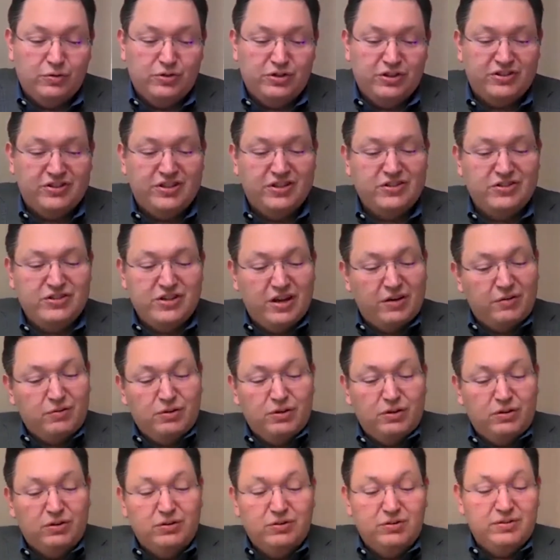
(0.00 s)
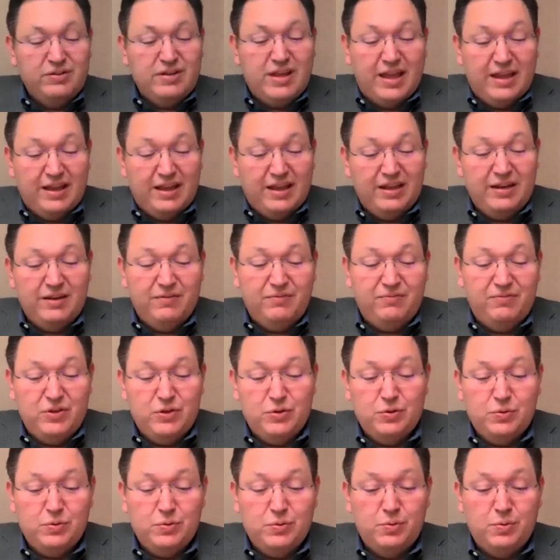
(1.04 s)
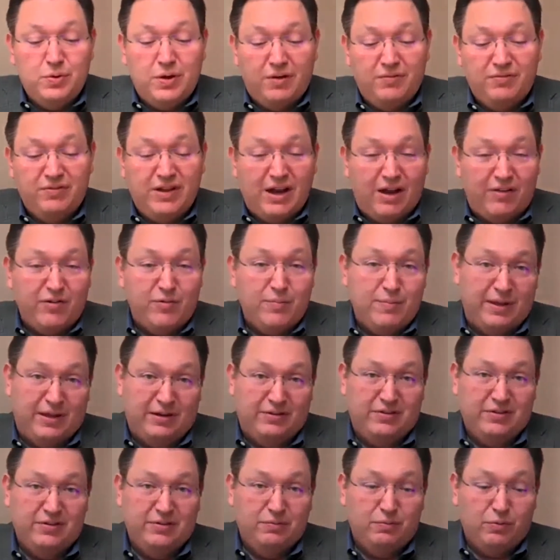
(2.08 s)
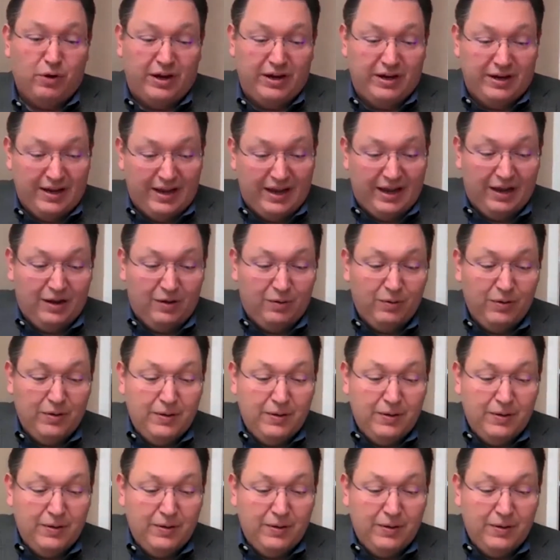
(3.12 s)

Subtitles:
just a general negative view of government right now.